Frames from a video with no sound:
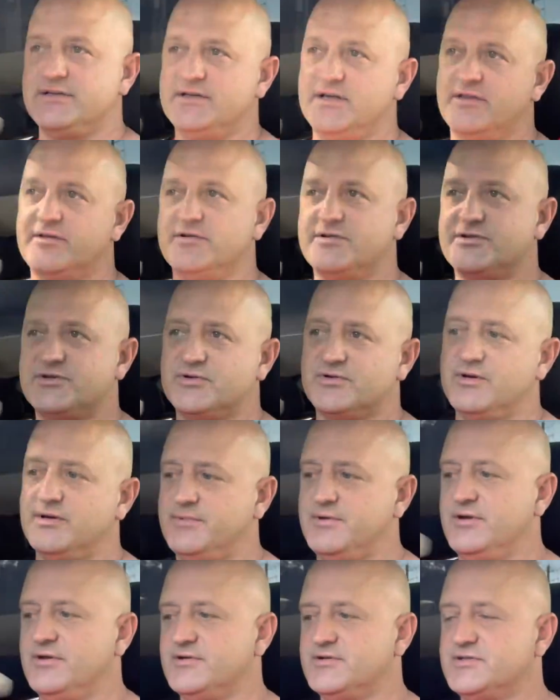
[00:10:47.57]
another
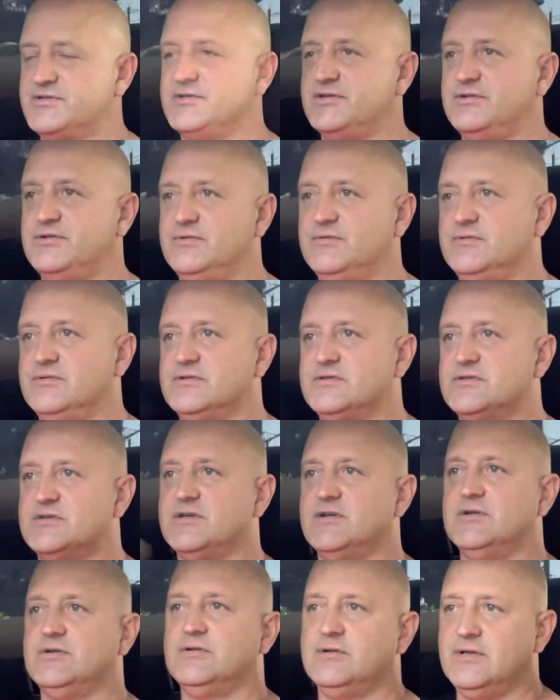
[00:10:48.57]
trip here soon,
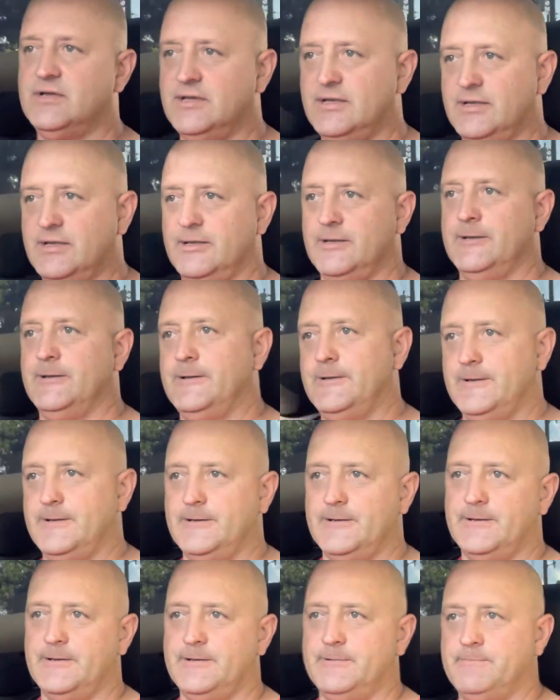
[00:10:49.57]
so
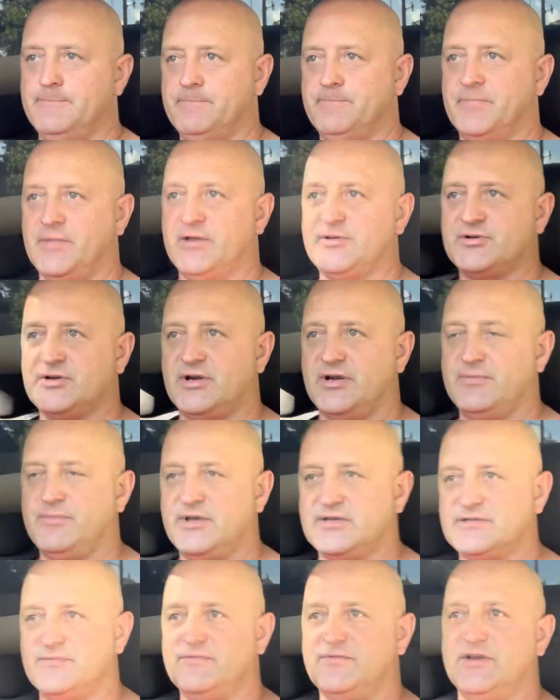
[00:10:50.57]
I'll try to
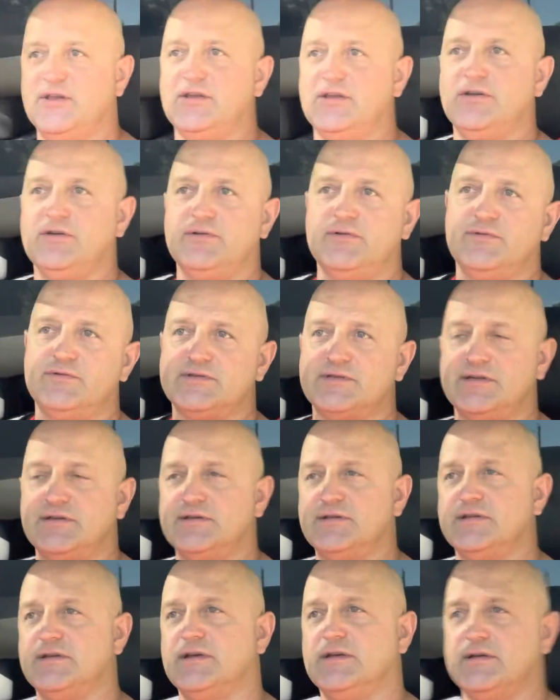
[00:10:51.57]
make some videos
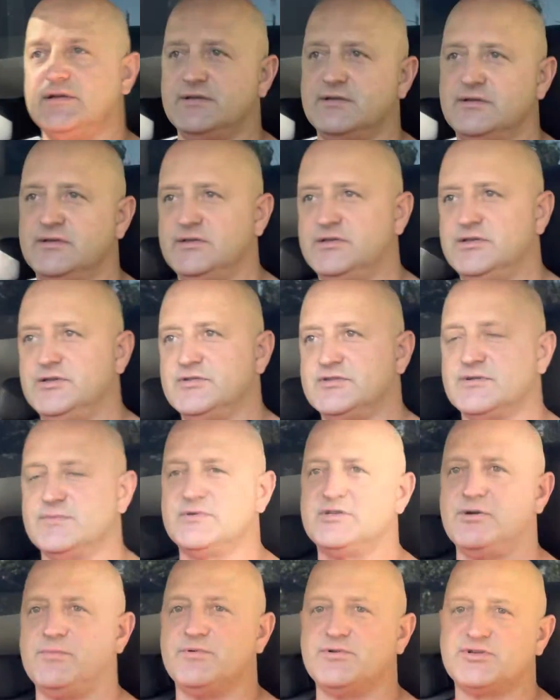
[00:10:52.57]
and do some
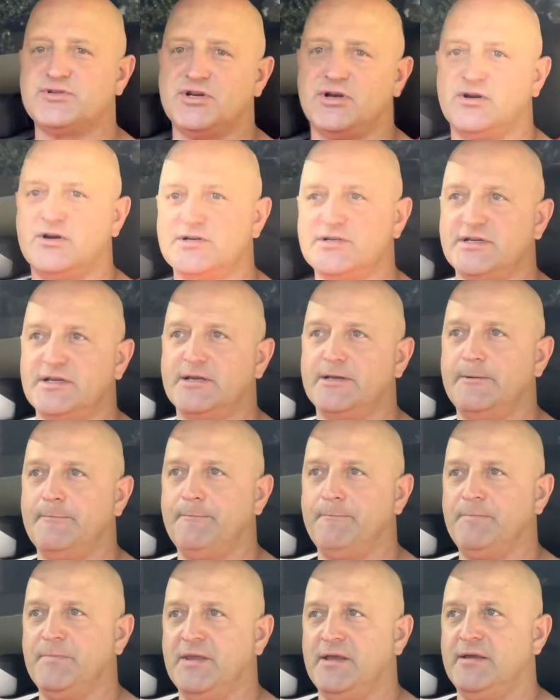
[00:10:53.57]
supercharging.
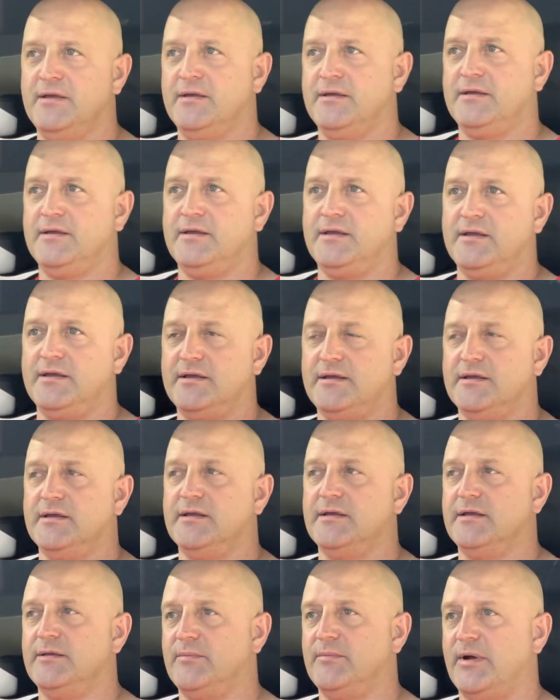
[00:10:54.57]

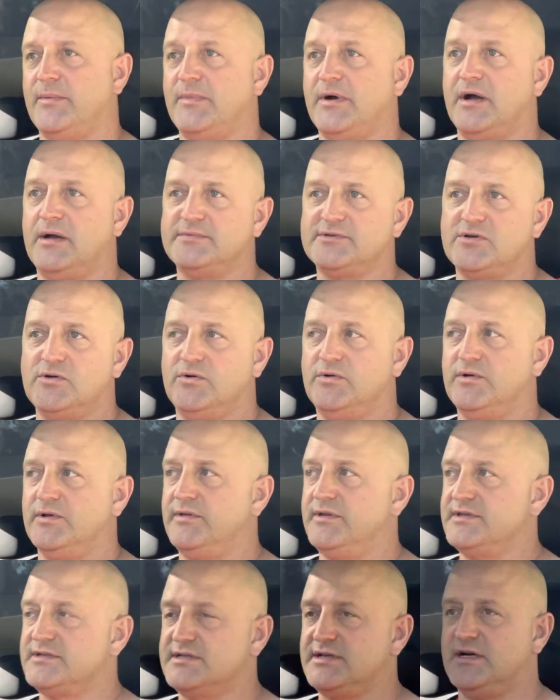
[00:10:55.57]
And my mom's
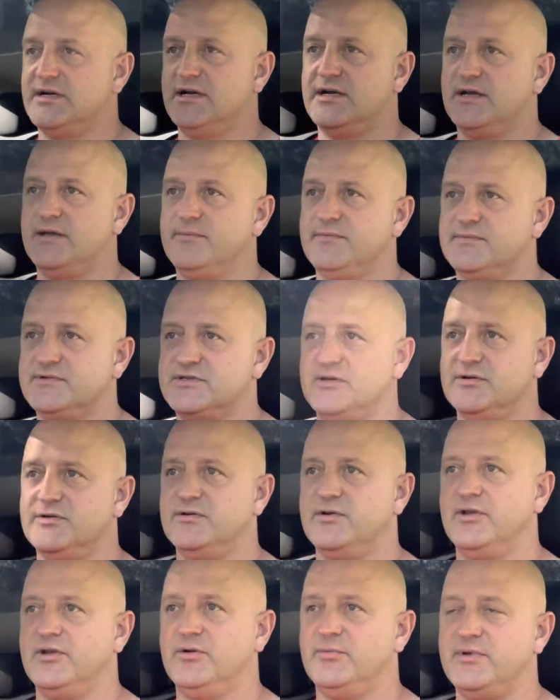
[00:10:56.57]
going this time,
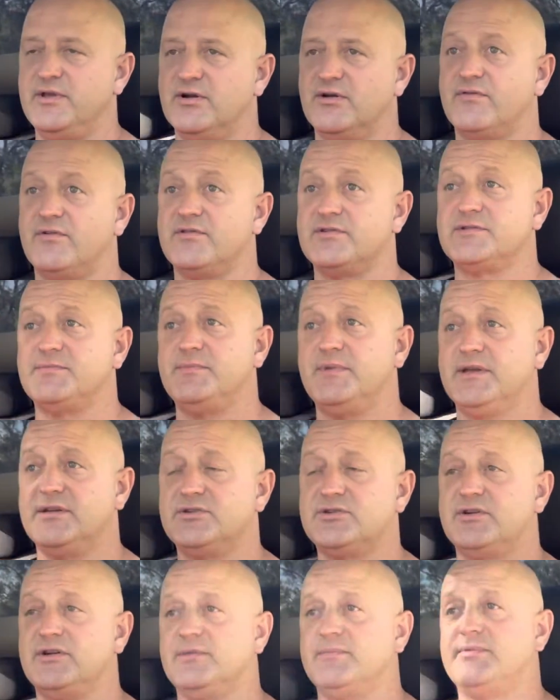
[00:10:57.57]
so it'll be her first big
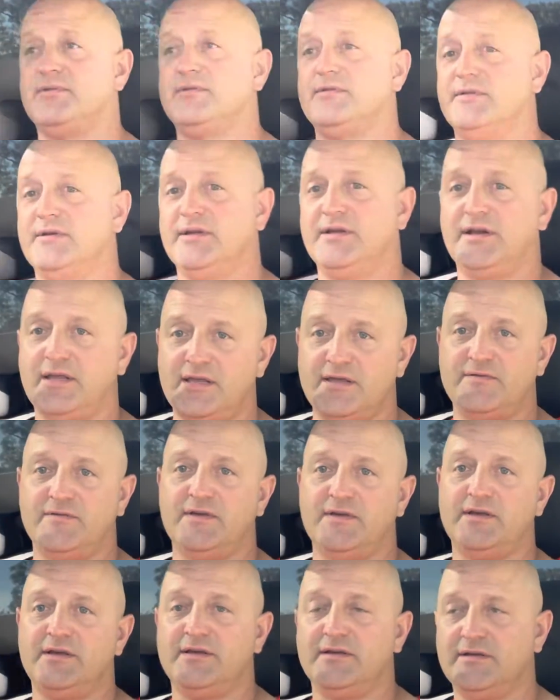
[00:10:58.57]
trip in an
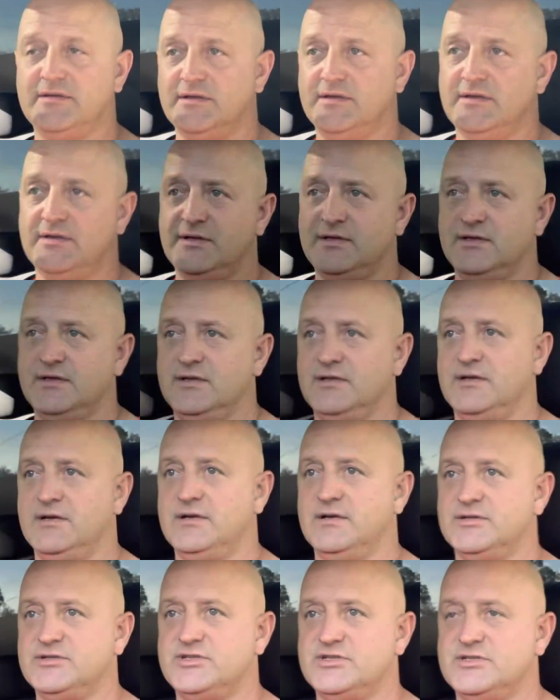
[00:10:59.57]
EV.
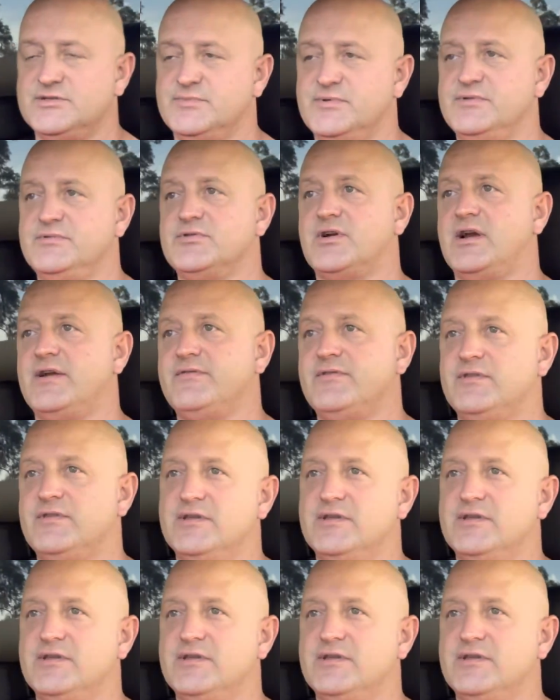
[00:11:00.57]
She's been driving